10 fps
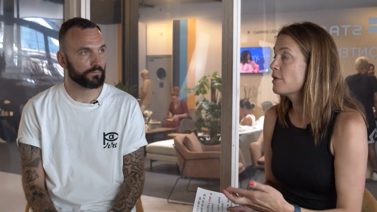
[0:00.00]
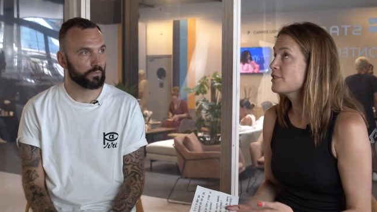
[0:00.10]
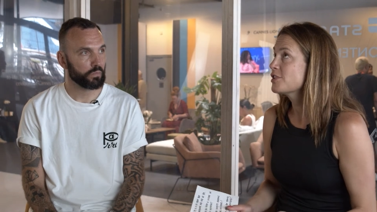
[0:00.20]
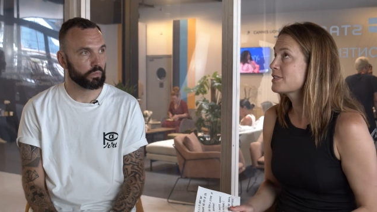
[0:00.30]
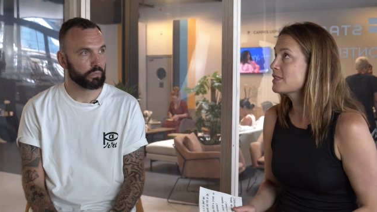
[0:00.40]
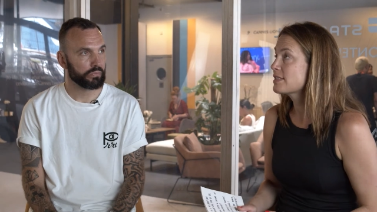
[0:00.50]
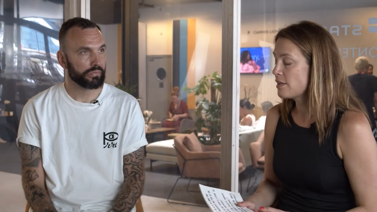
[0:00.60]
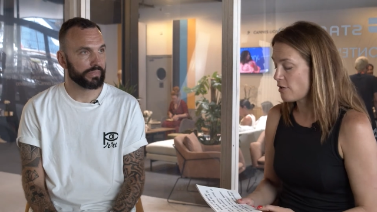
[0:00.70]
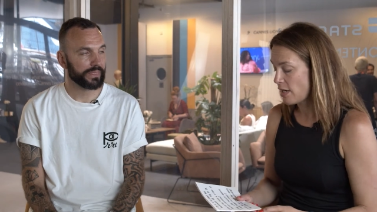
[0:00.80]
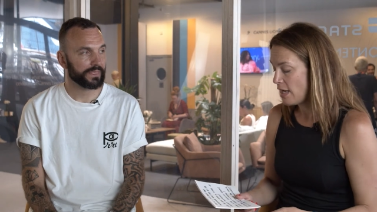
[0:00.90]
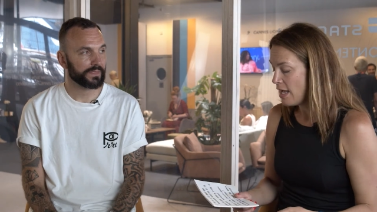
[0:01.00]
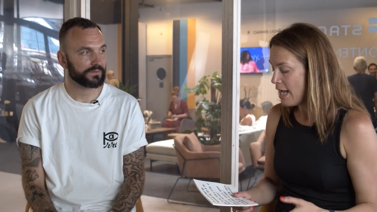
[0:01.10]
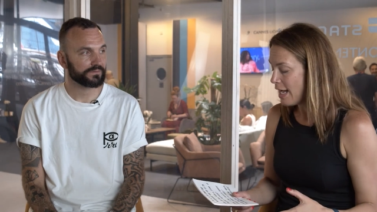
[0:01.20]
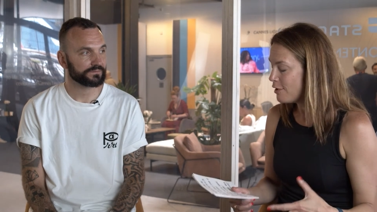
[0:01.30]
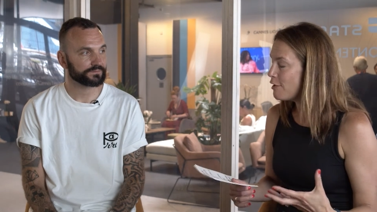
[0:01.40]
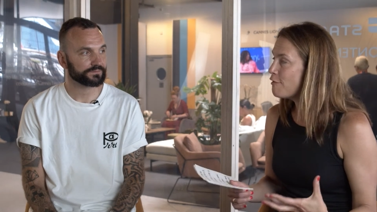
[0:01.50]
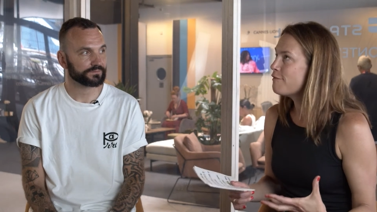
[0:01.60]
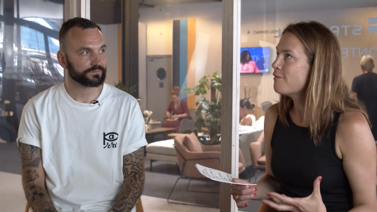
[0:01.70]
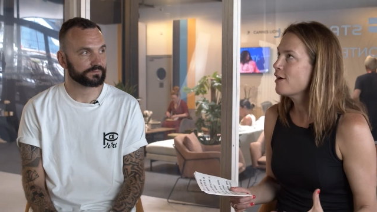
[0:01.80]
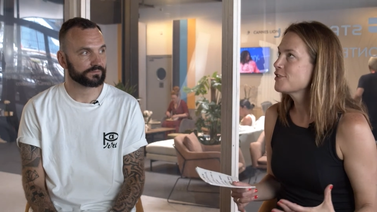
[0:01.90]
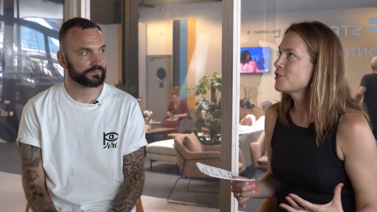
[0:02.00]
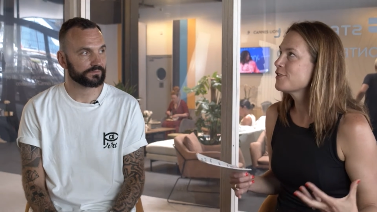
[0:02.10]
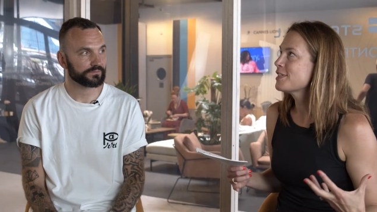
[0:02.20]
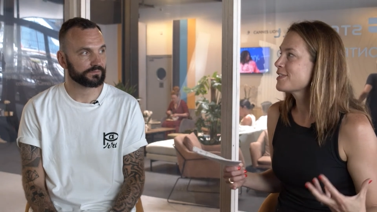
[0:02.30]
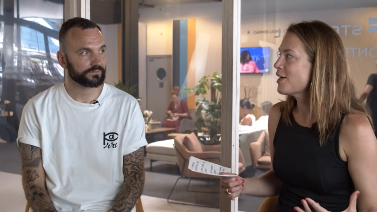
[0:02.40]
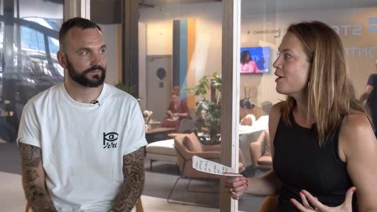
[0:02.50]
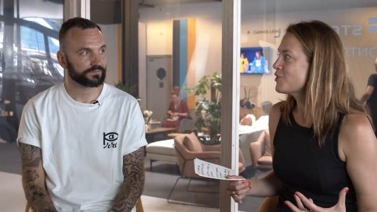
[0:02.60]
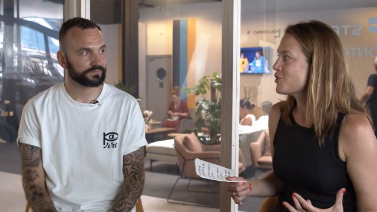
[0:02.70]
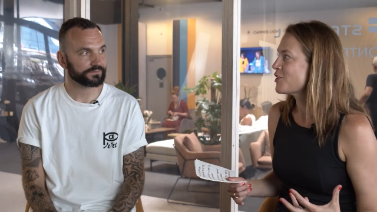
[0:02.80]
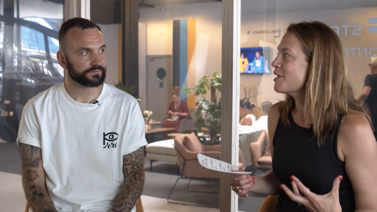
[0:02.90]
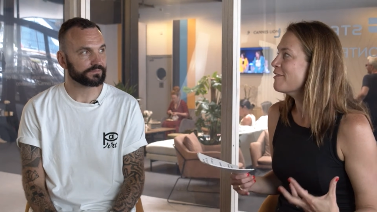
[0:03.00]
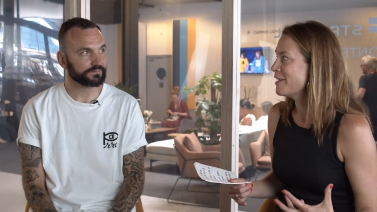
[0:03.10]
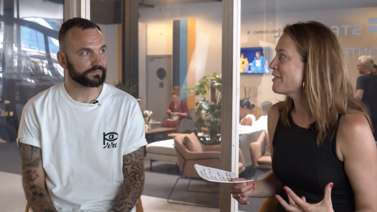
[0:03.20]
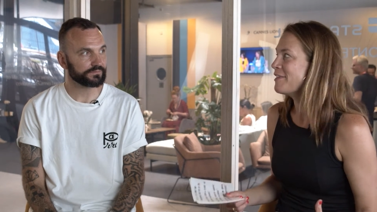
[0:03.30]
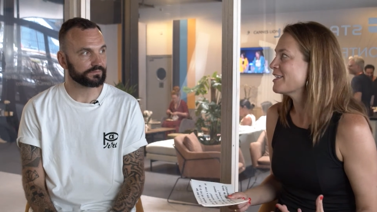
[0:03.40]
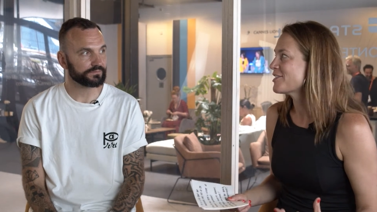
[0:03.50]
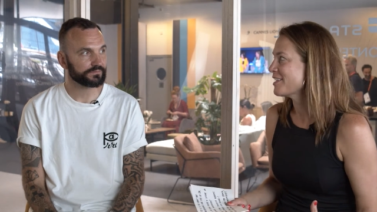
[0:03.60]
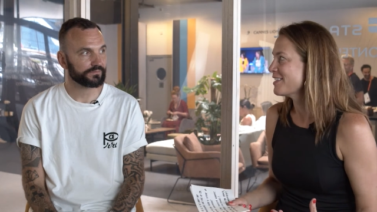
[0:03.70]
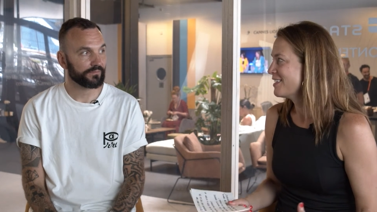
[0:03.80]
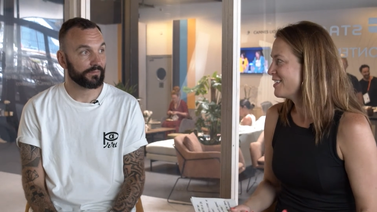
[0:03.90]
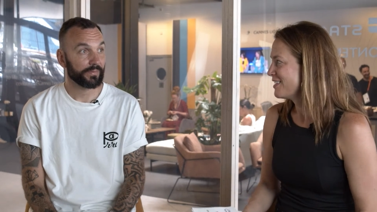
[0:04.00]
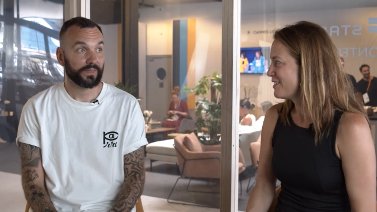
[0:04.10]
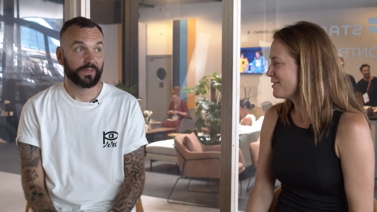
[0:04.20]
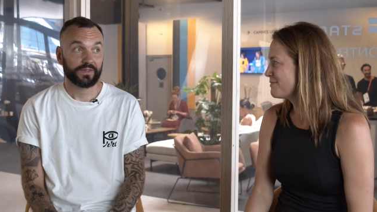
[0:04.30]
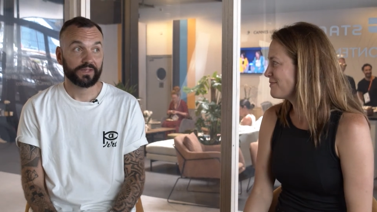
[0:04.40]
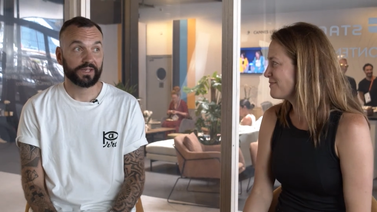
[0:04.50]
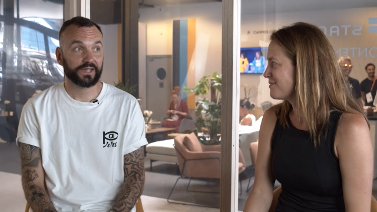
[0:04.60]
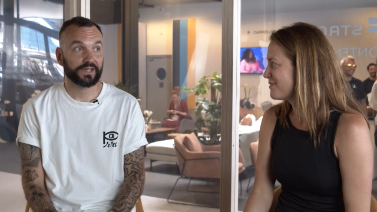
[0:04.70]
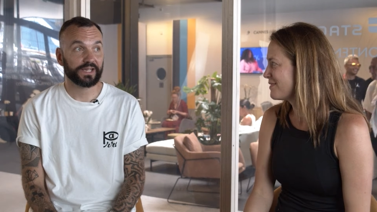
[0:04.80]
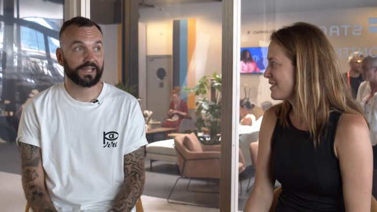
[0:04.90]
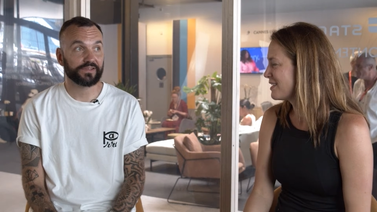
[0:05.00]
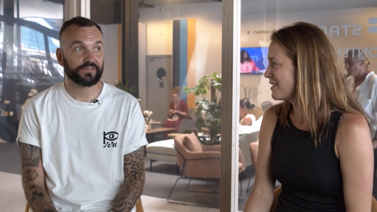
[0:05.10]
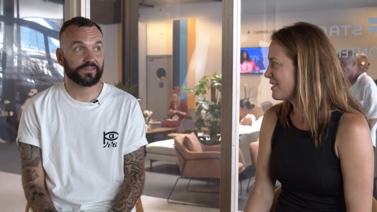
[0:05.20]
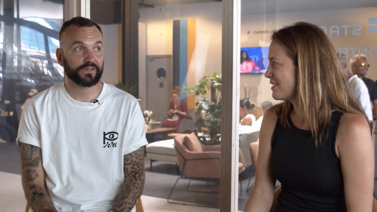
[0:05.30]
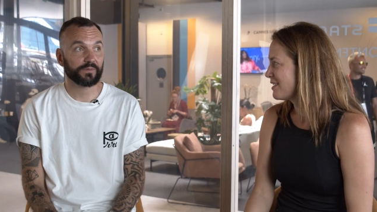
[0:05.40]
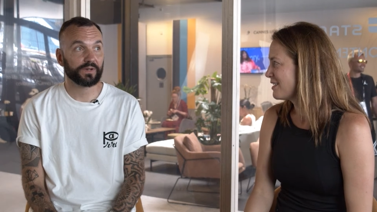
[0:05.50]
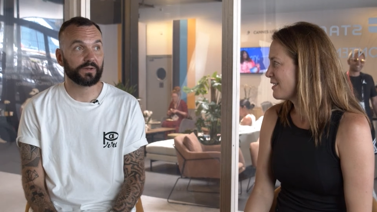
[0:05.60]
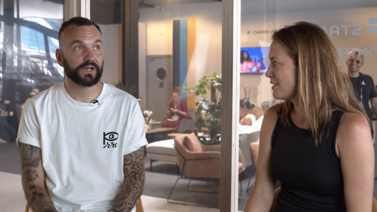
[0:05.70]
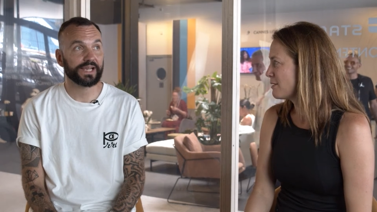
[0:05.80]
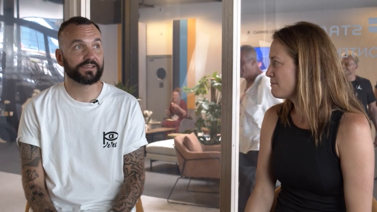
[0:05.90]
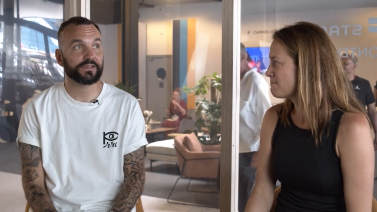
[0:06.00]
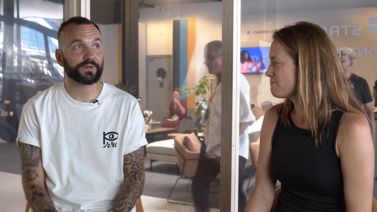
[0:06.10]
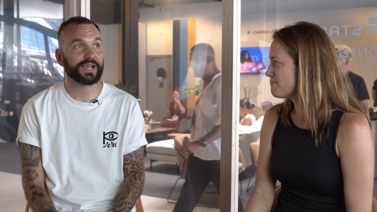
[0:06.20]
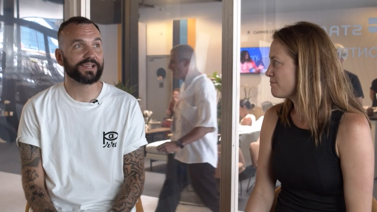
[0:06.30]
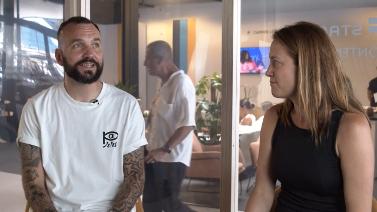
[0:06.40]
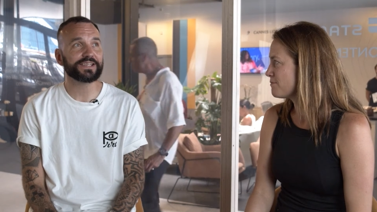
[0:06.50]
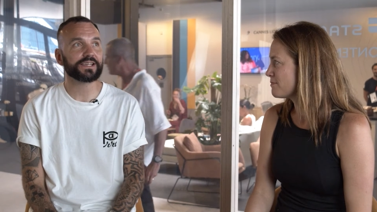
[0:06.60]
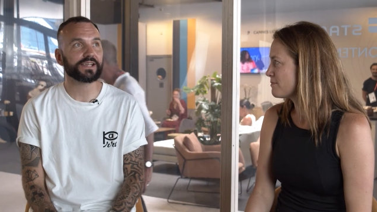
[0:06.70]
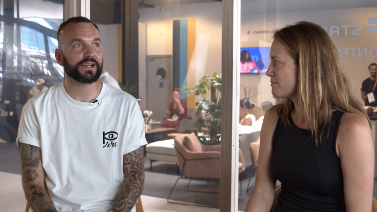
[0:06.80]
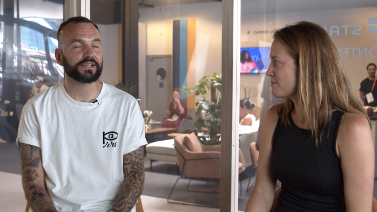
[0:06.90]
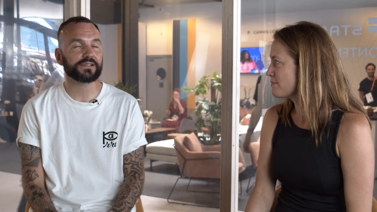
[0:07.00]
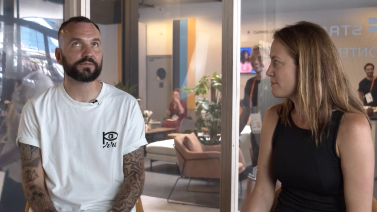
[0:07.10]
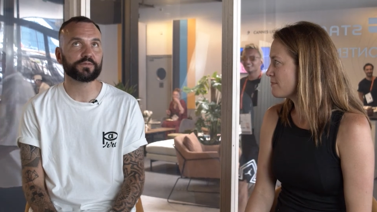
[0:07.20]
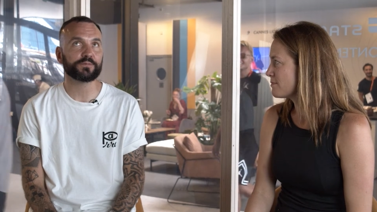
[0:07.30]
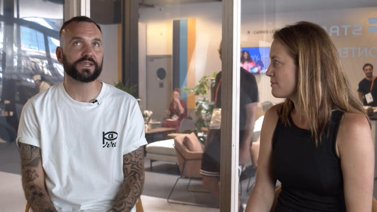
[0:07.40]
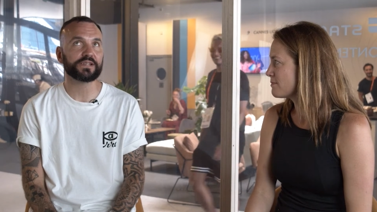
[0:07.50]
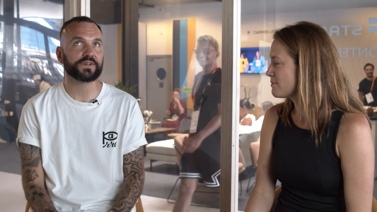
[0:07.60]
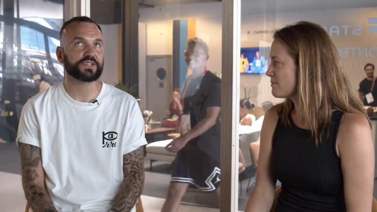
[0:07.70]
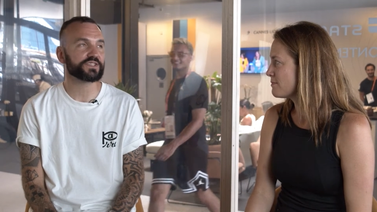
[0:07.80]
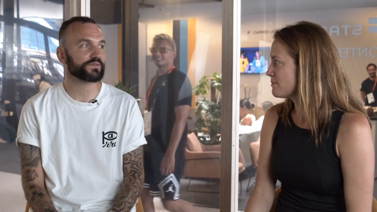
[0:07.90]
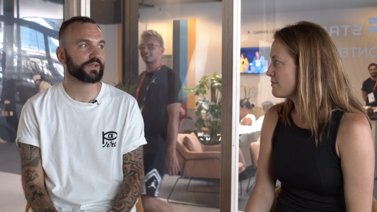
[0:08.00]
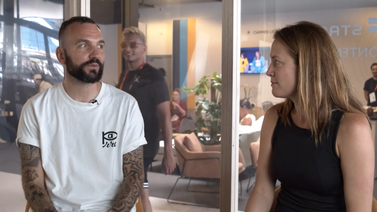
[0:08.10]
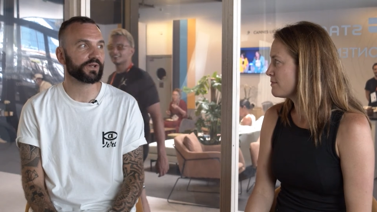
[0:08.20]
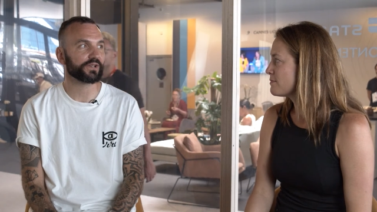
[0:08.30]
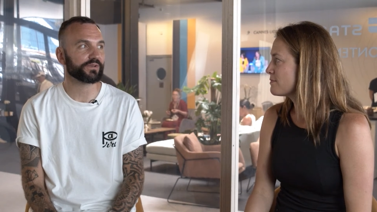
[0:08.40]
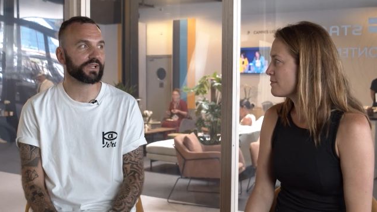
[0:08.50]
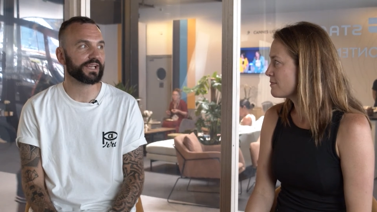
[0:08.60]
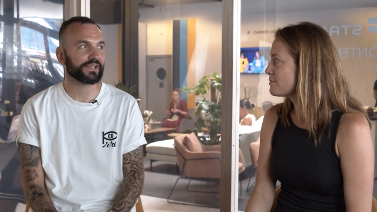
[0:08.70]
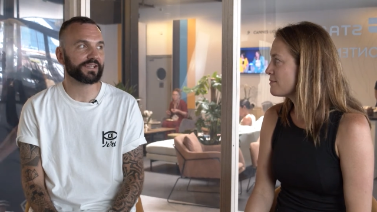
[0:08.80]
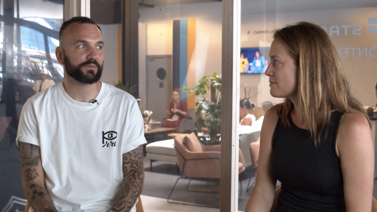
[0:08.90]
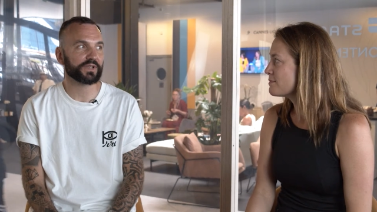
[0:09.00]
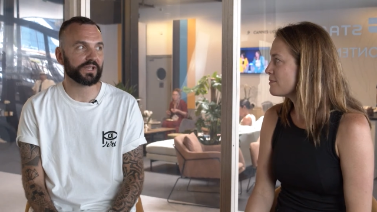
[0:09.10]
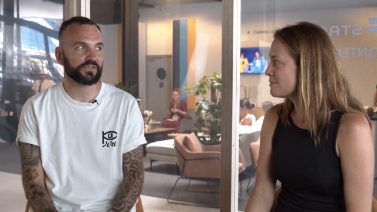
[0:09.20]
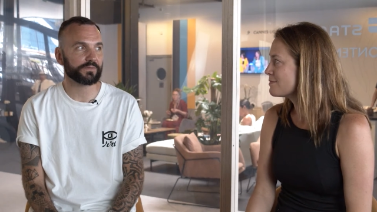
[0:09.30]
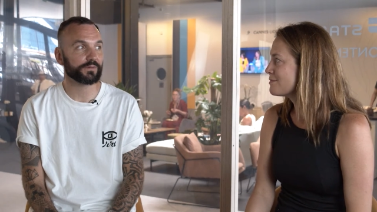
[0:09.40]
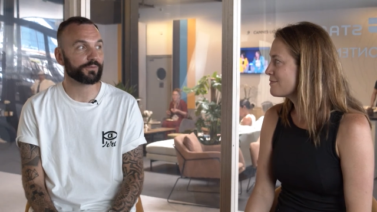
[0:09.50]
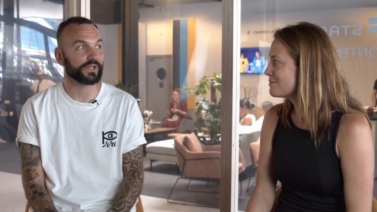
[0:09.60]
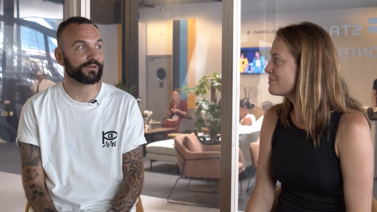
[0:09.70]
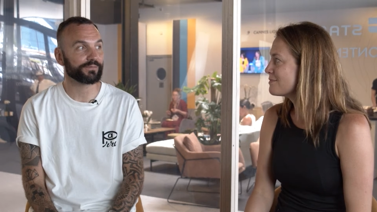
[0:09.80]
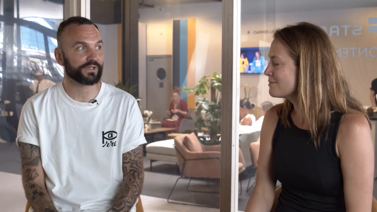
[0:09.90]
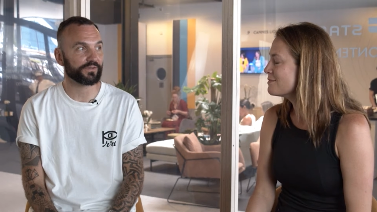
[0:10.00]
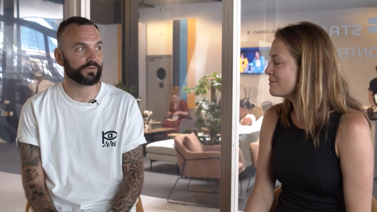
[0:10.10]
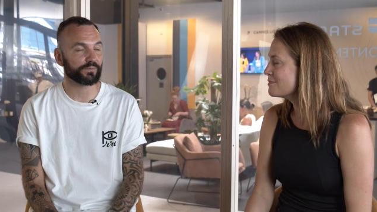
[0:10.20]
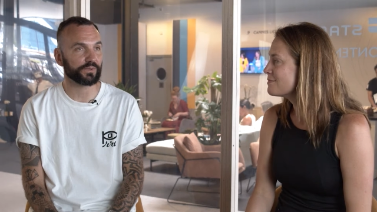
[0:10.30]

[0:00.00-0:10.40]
Speaker 1: projects, etc. How do you foster this culture of innovation?
Speaker 2: Yeah, it's it, I think it, I, for me, innovation is a funny word, right? And I think we get tripped up on it because